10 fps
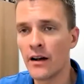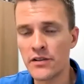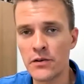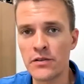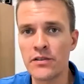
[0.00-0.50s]

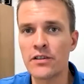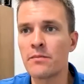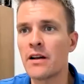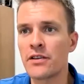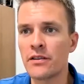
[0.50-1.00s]
Susan just
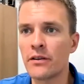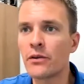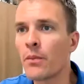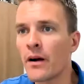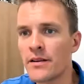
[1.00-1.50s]
mentioned the
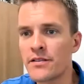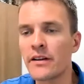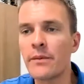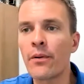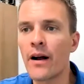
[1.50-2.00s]
coupon
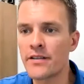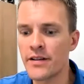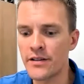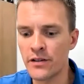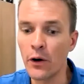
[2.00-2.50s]
study
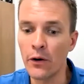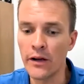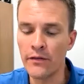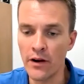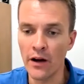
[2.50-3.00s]
process. So
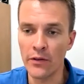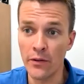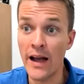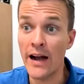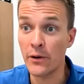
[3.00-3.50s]
if you've gone through
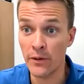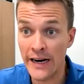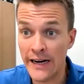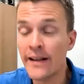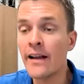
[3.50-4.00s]
that, great.